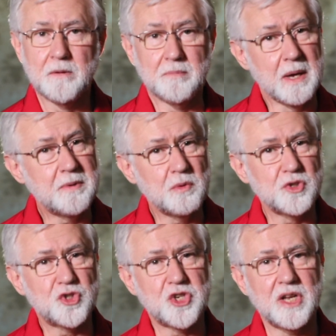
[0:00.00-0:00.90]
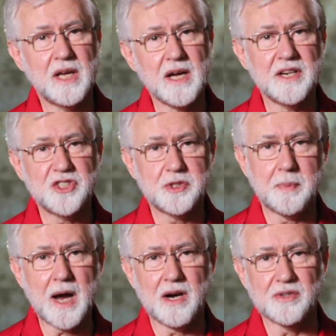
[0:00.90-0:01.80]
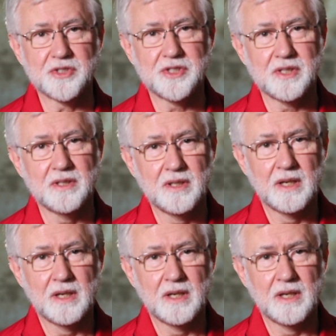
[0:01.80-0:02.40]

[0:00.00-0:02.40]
Maybe it was cheating on a spouse.